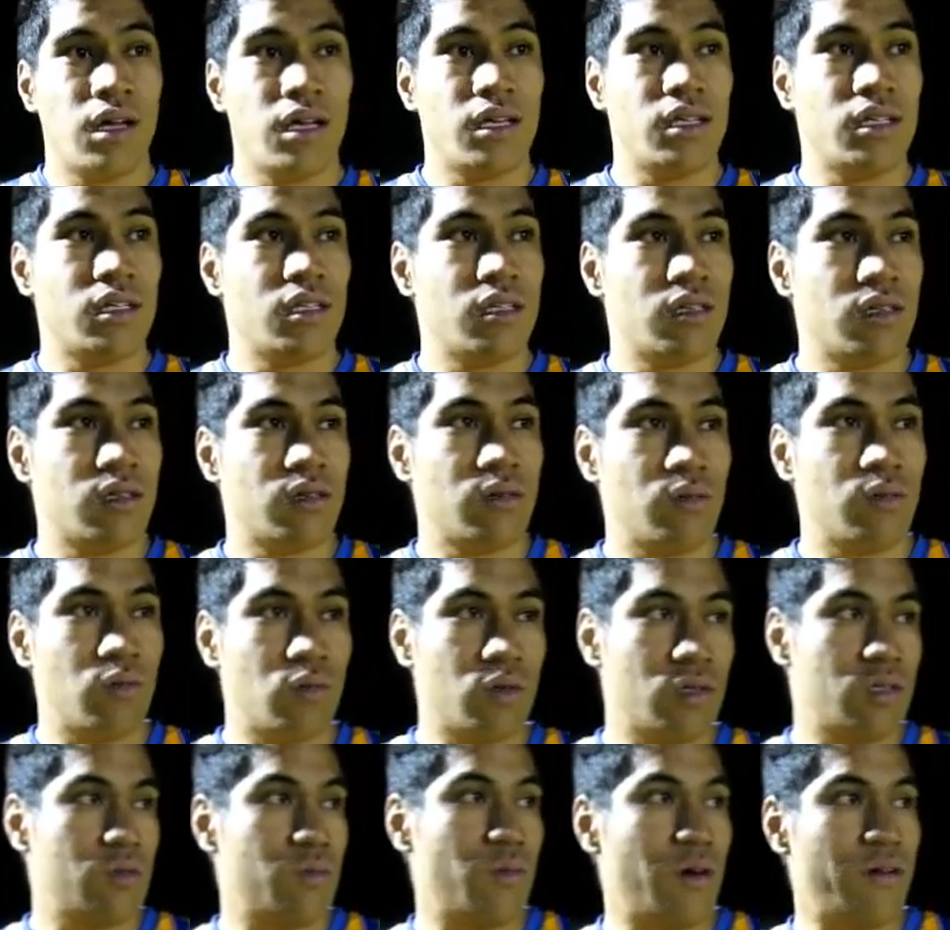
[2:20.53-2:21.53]
Is
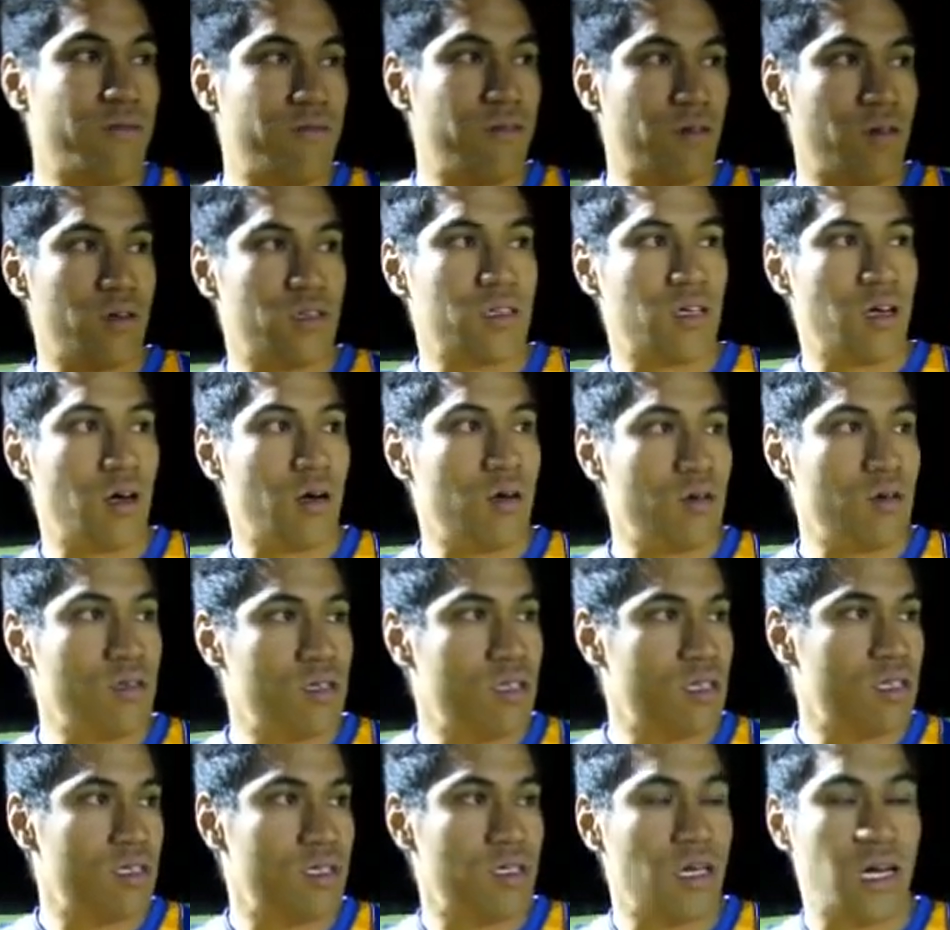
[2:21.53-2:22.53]
was my first
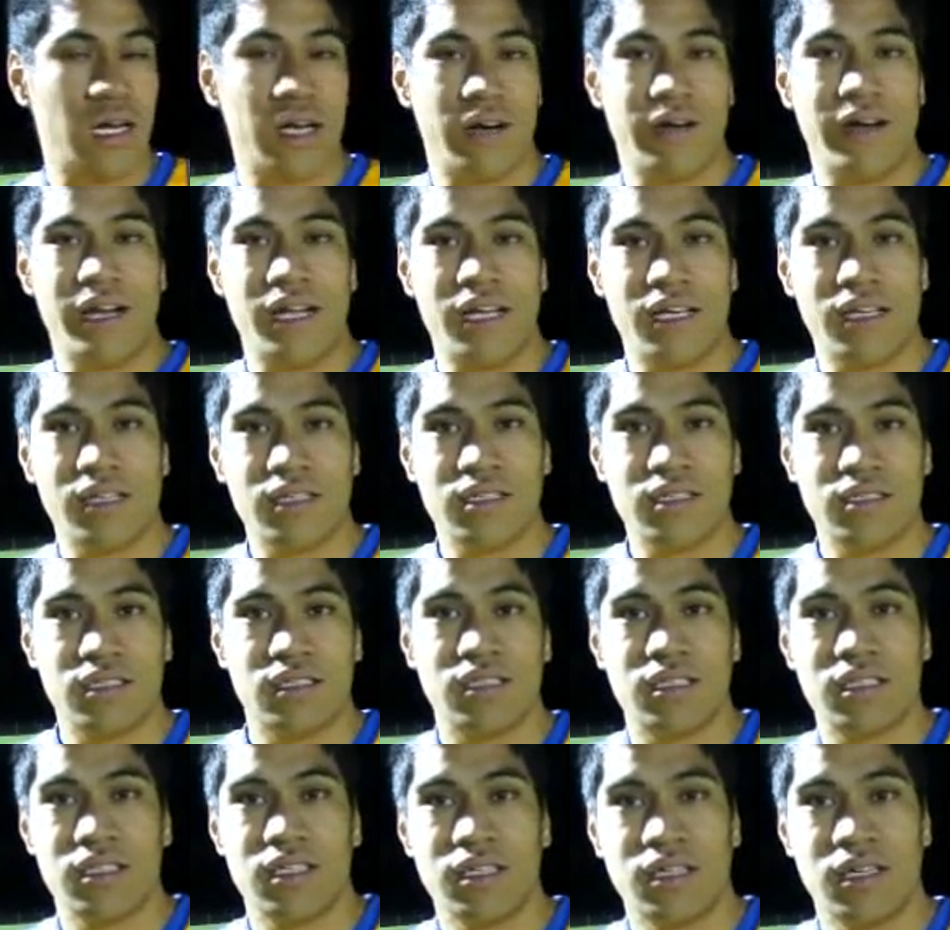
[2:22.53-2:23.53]
coach. I know it
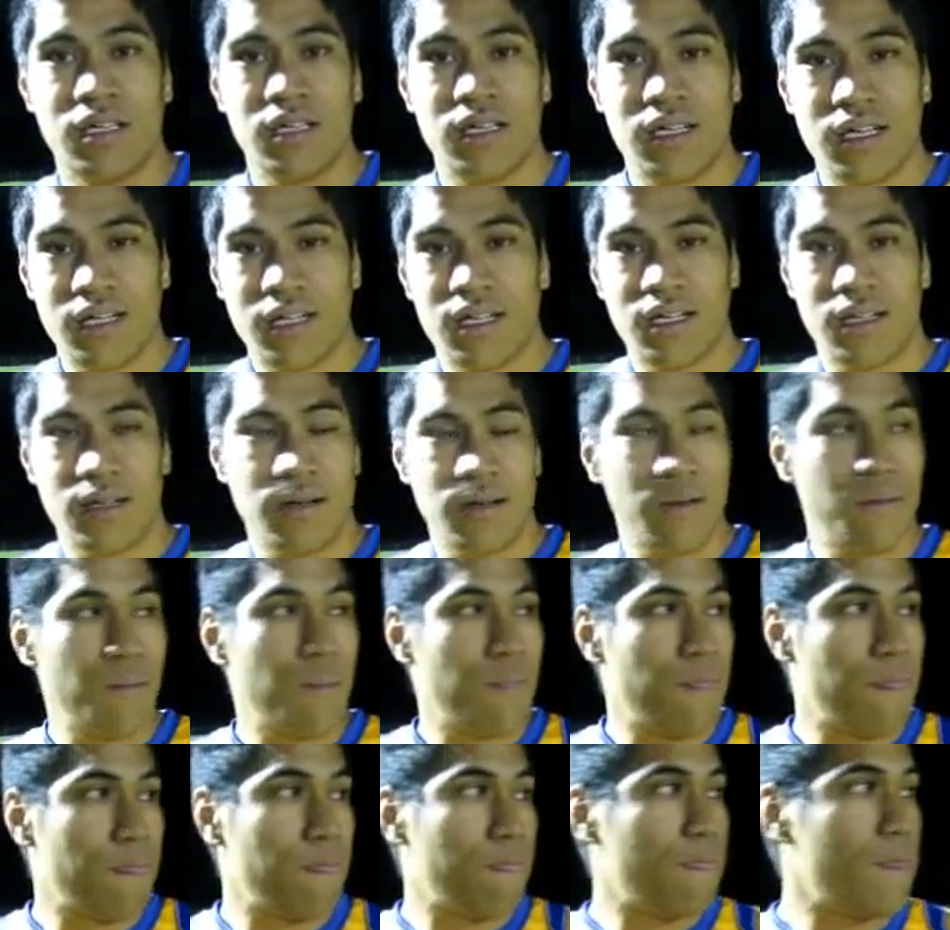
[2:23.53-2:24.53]
is. It's pretty
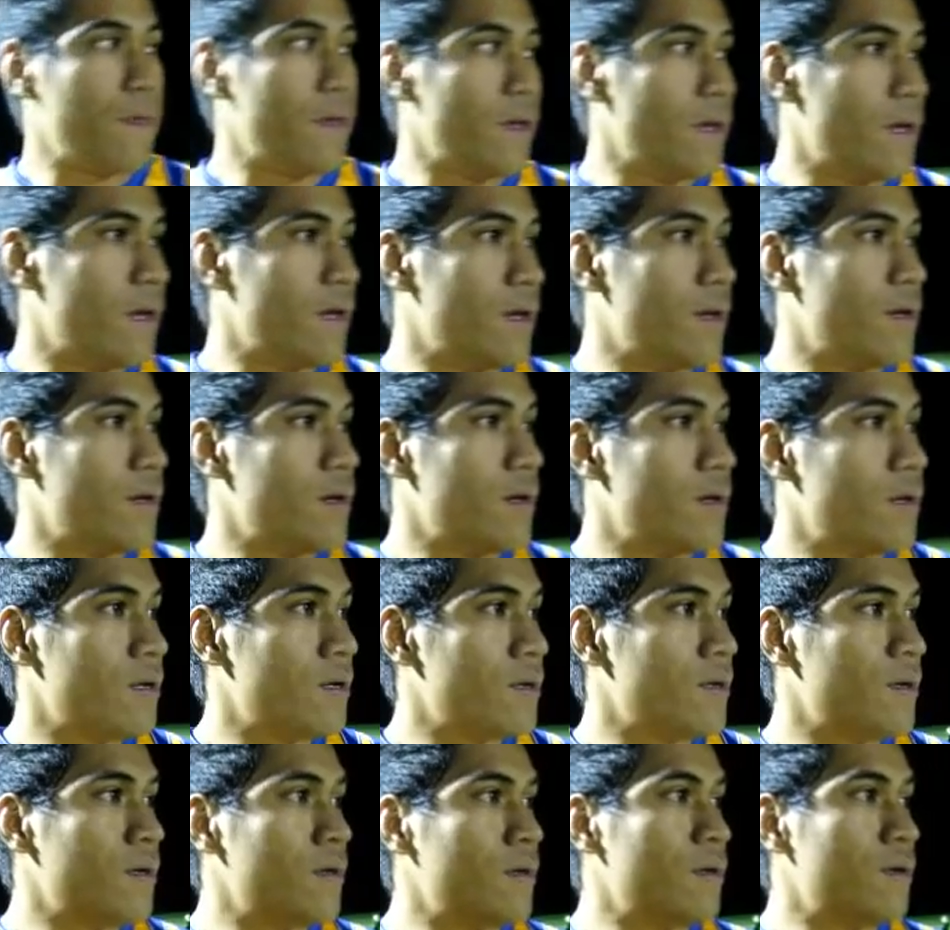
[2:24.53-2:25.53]
handy seeing as your coach
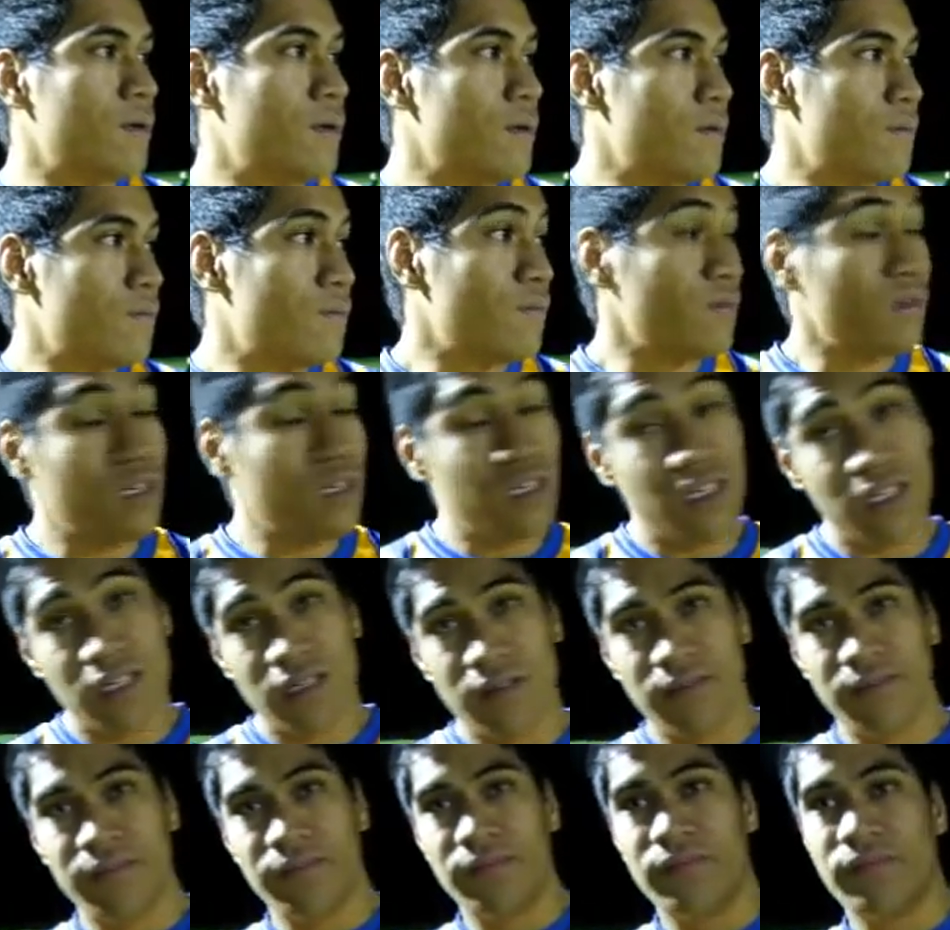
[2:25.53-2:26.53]
this year too.
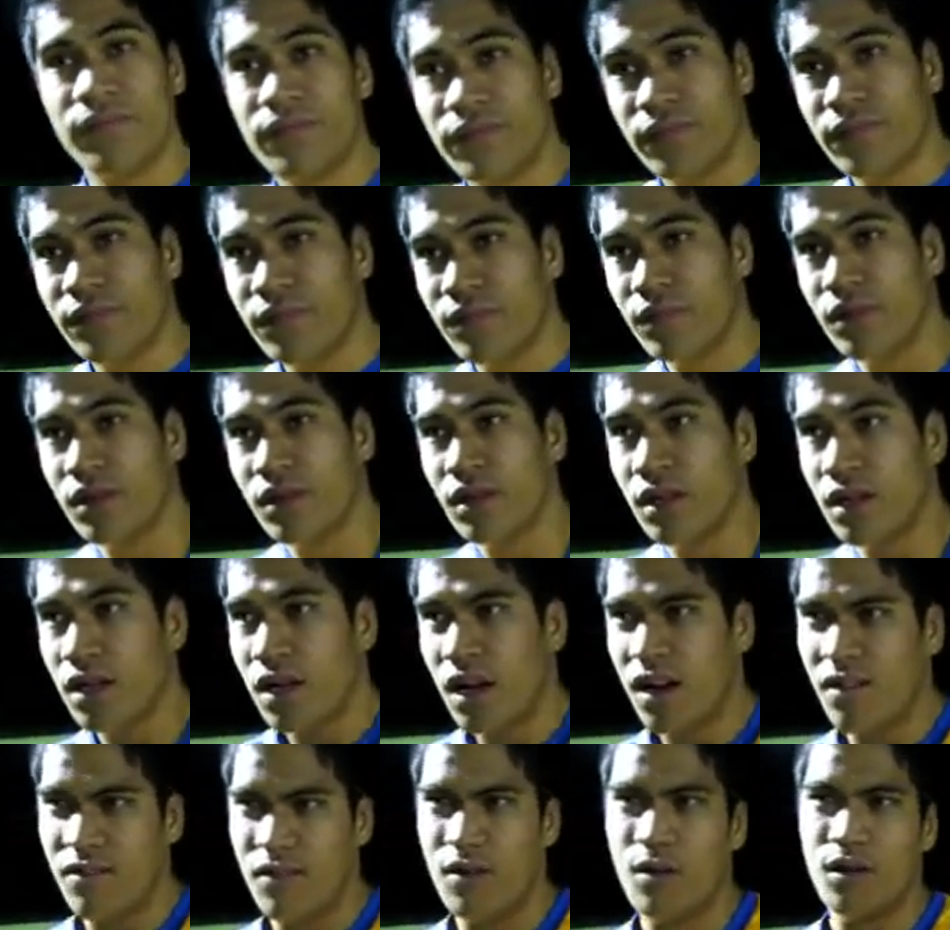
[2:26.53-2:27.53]
Yeah,
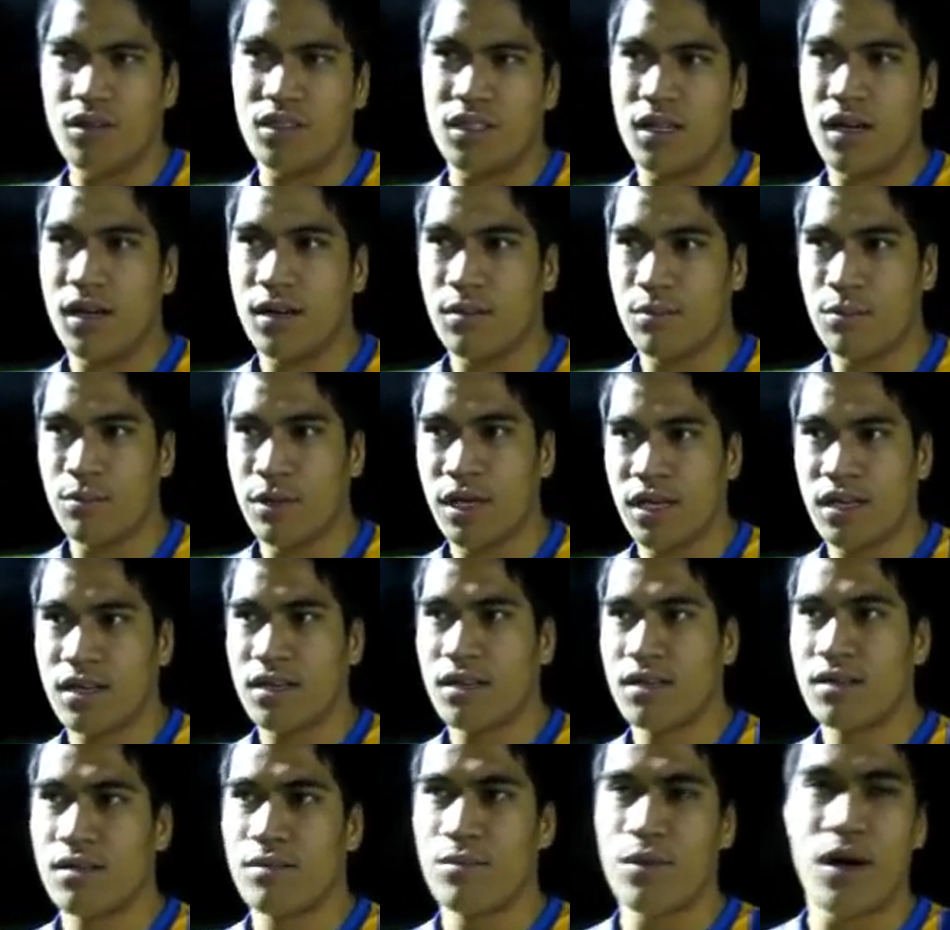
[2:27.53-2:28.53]
I've always liked Mick,
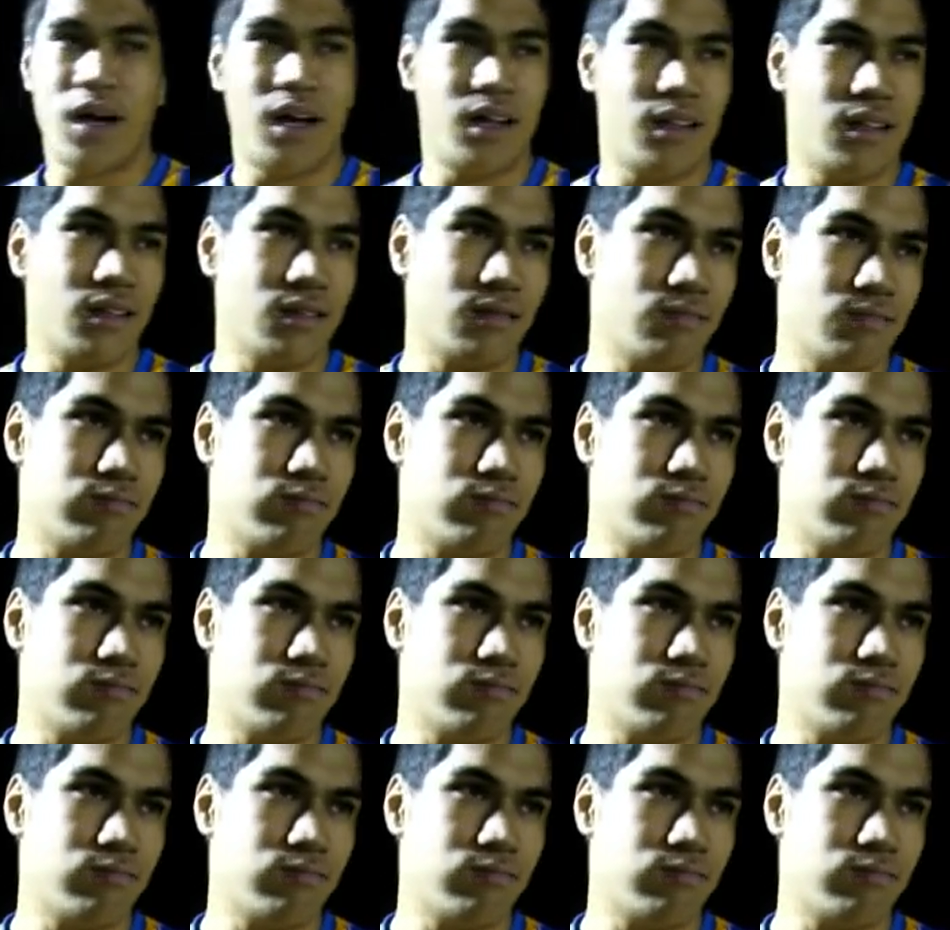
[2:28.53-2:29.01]
but.